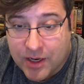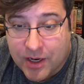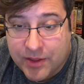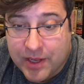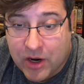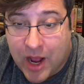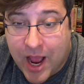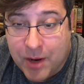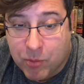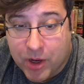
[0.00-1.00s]
And there
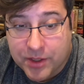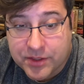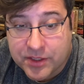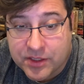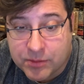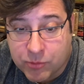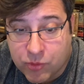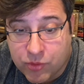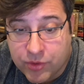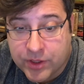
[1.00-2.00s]
I was, as
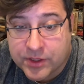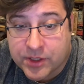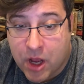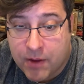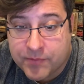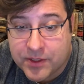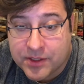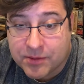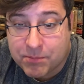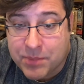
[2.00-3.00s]
smooth and soft as
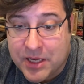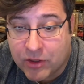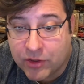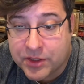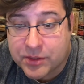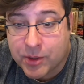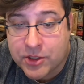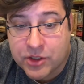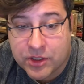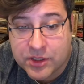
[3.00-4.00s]
a peeled
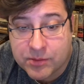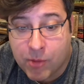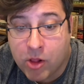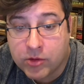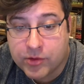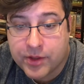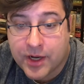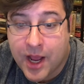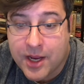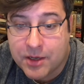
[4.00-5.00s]
switch and smaller than
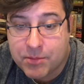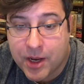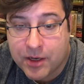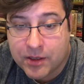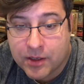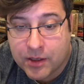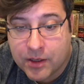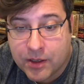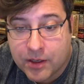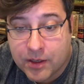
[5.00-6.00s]
I had been.
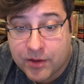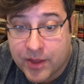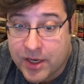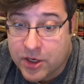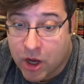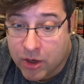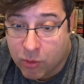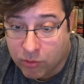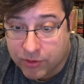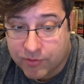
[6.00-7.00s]
Then he caught
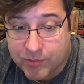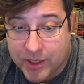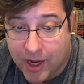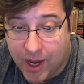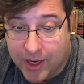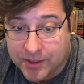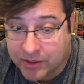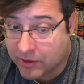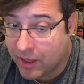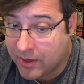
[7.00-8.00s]
hold of me. I
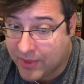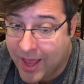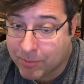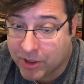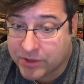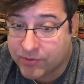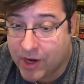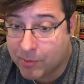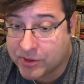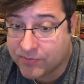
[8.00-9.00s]
didn't like that much, for I
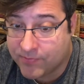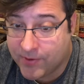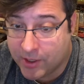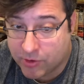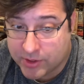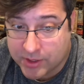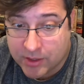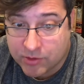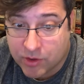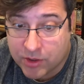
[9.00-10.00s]
was very
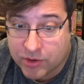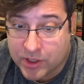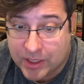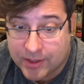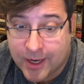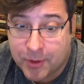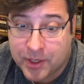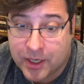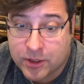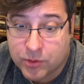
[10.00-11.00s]
tender underneath now that
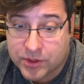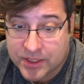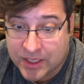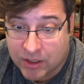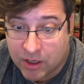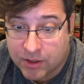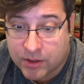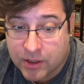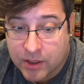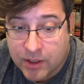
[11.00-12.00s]
I'd no skin on,
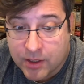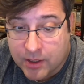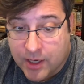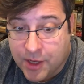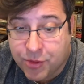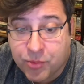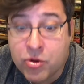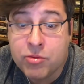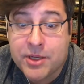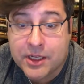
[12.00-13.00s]
and
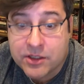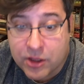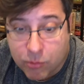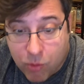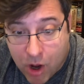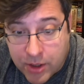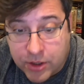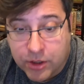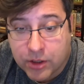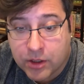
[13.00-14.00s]
threw me into the water.